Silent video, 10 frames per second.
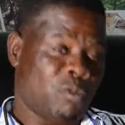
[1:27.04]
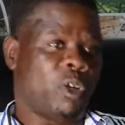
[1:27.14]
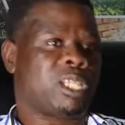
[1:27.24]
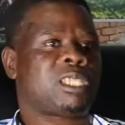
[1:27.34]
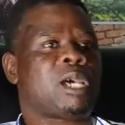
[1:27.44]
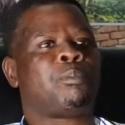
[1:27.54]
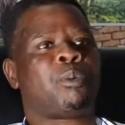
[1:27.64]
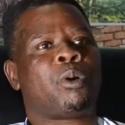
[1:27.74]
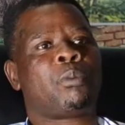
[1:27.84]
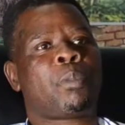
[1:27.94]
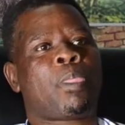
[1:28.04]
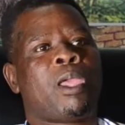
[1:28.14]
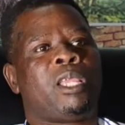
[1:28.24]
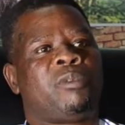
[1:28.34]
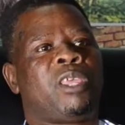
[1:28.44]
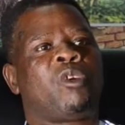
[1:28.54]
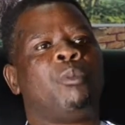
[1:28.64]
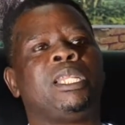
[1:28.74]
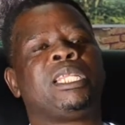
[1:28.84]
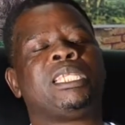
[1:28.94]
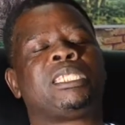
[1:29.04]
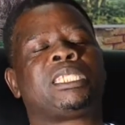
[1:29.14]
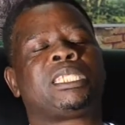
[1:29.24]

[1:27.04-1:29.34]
For example, if the community is